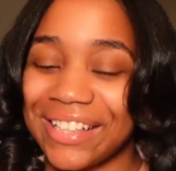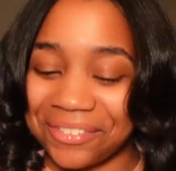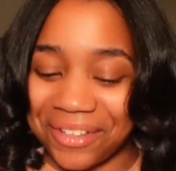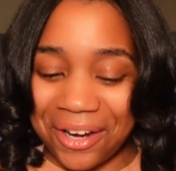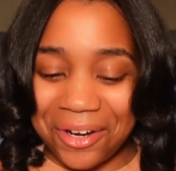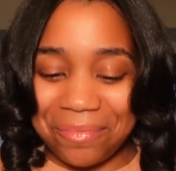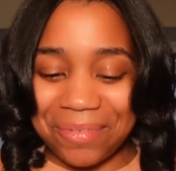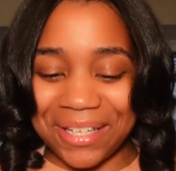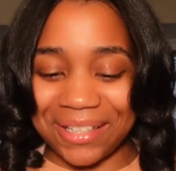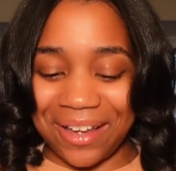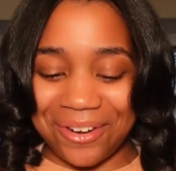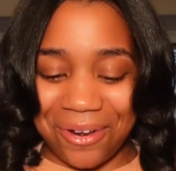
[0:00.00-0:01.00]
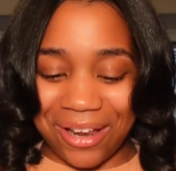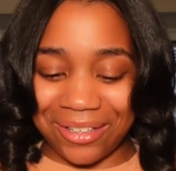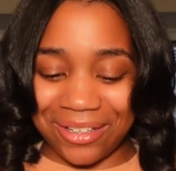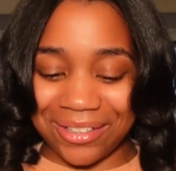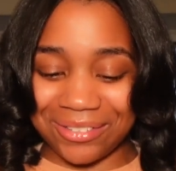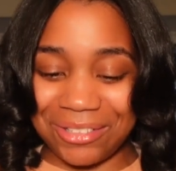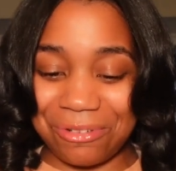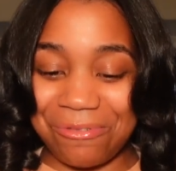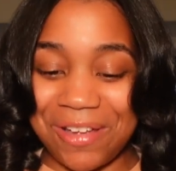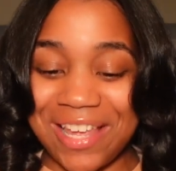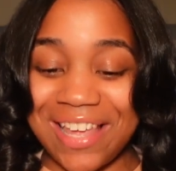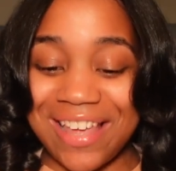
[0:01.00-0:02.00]
If y'all know me, y'all know I love
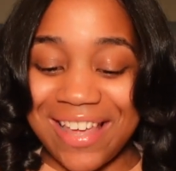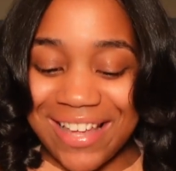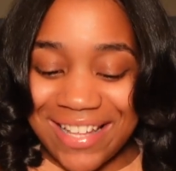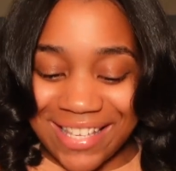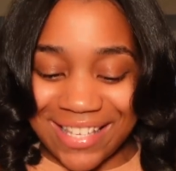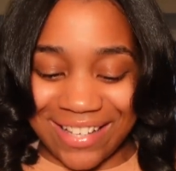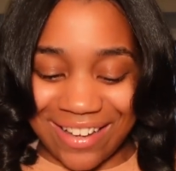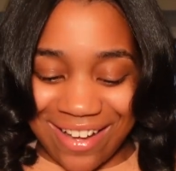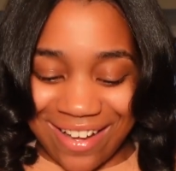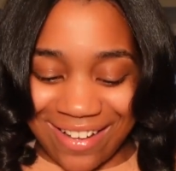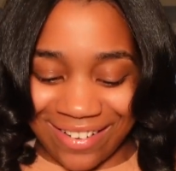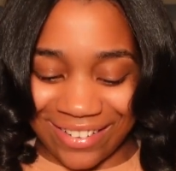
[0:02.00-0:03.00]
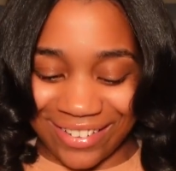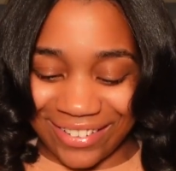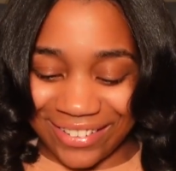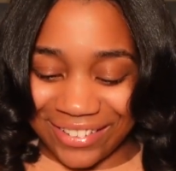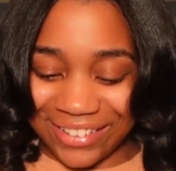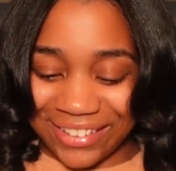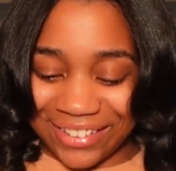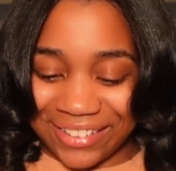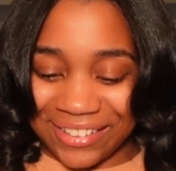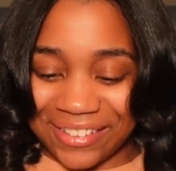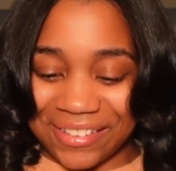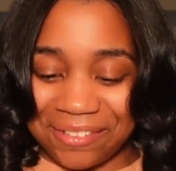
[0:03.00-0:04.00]
to eat. Ugh. Ah
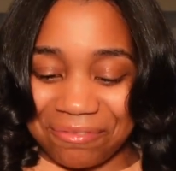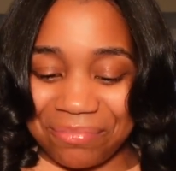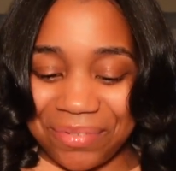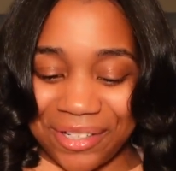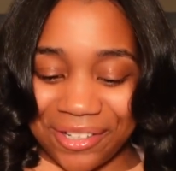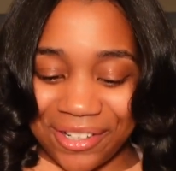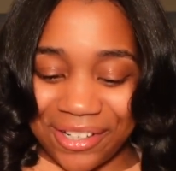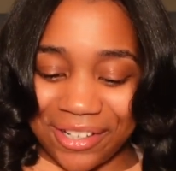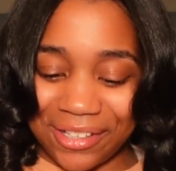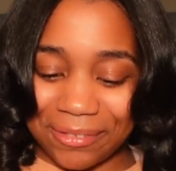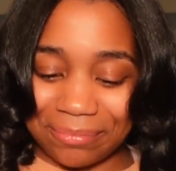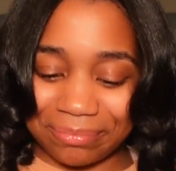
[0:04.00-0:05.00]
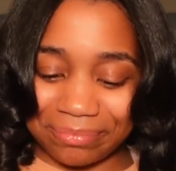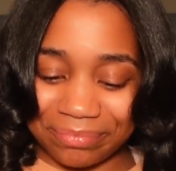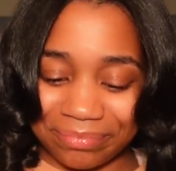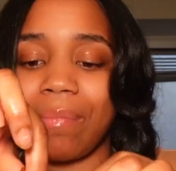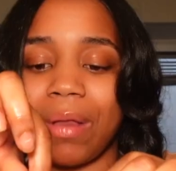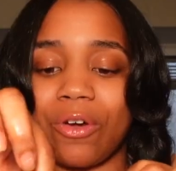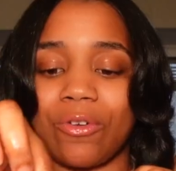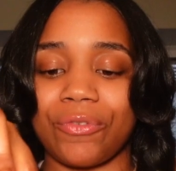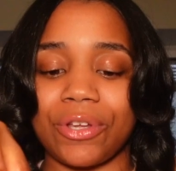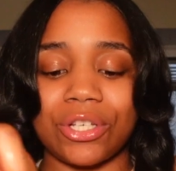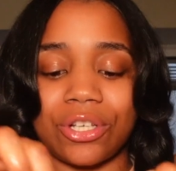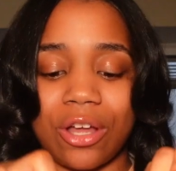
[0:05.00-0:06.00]
period. I'm not gonna
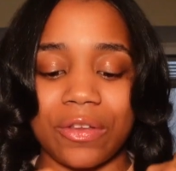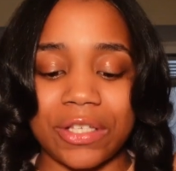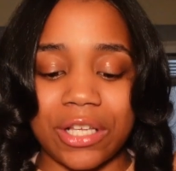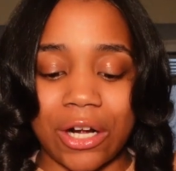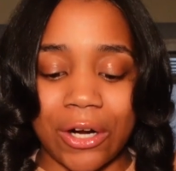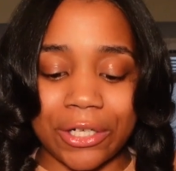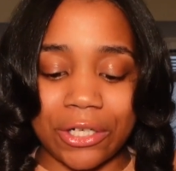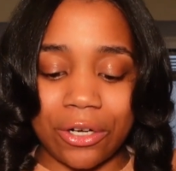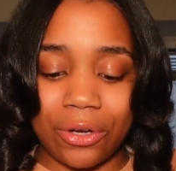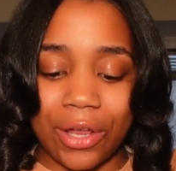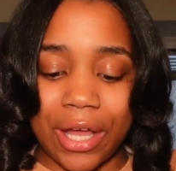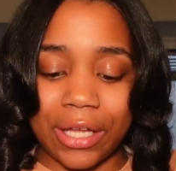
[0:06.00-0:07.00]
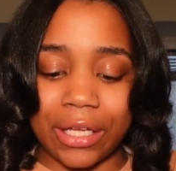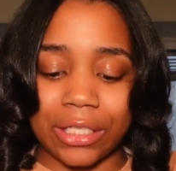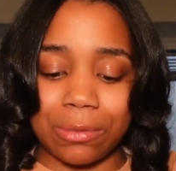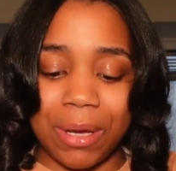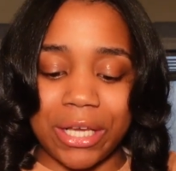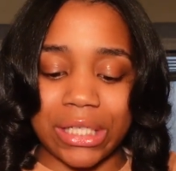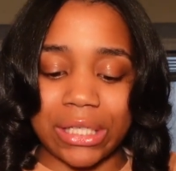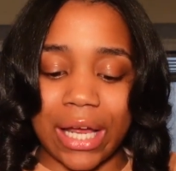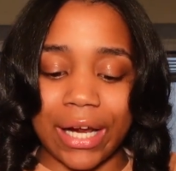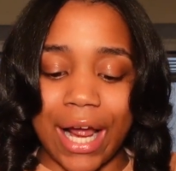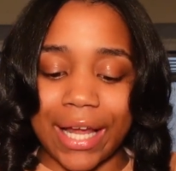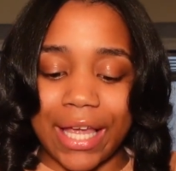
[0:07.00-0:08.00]
finish all this. I already know that. Especially
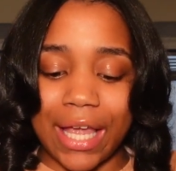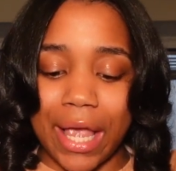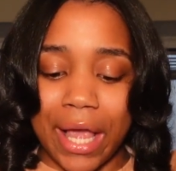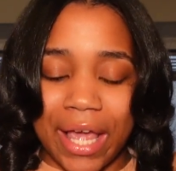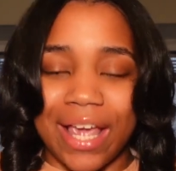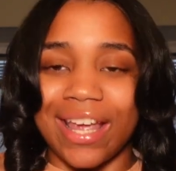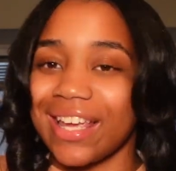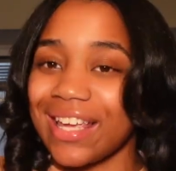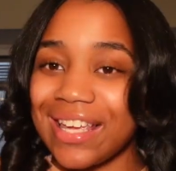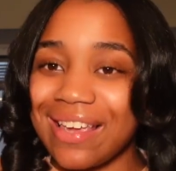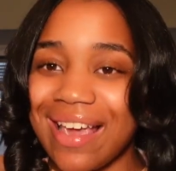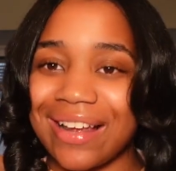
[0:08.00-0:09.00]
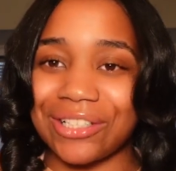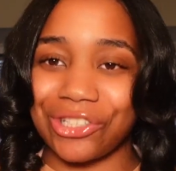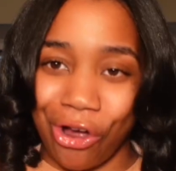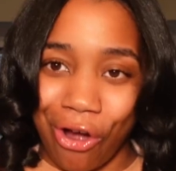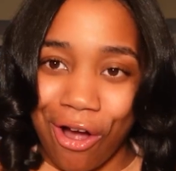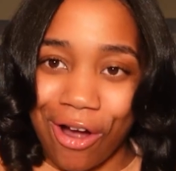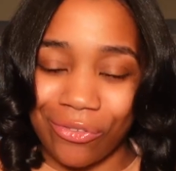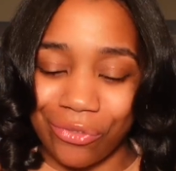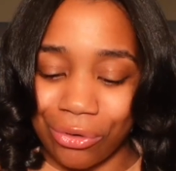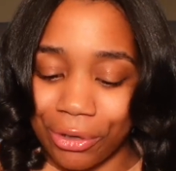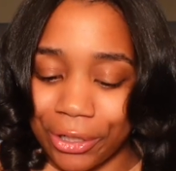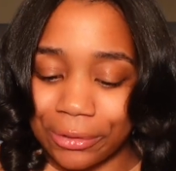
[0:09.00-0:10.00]
like I can't eat and talk
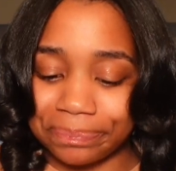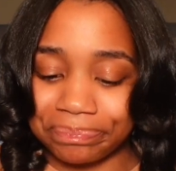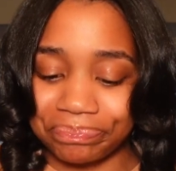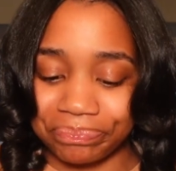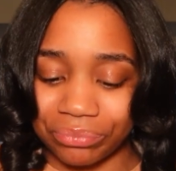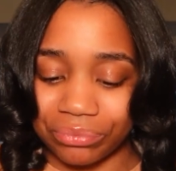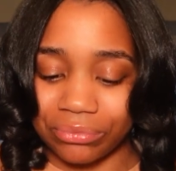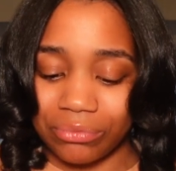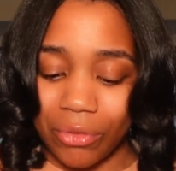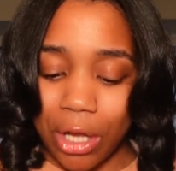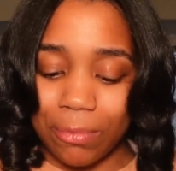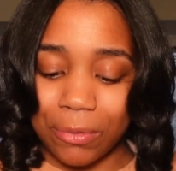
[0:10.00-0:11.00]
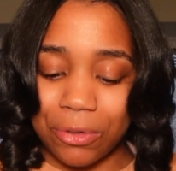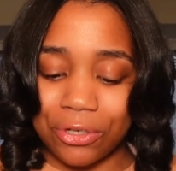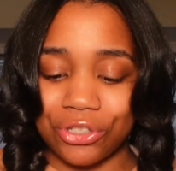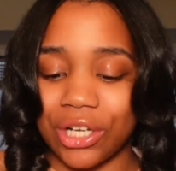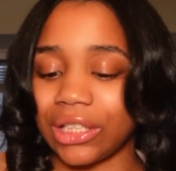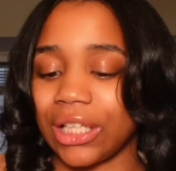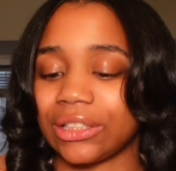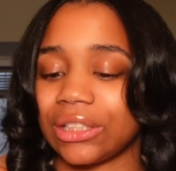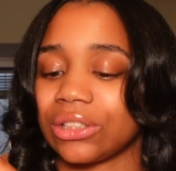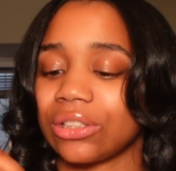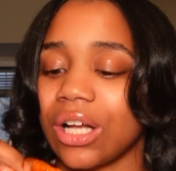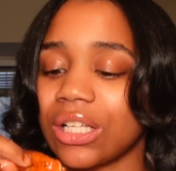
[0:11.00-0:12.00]
for real. But we're gonna try like
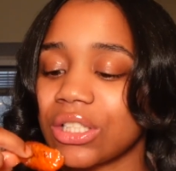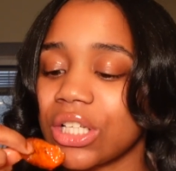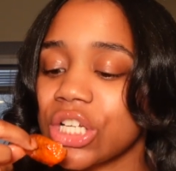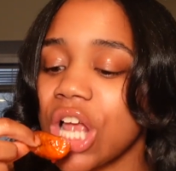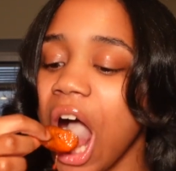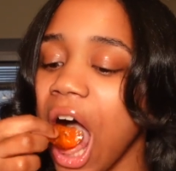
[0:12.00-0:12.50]
this sausage.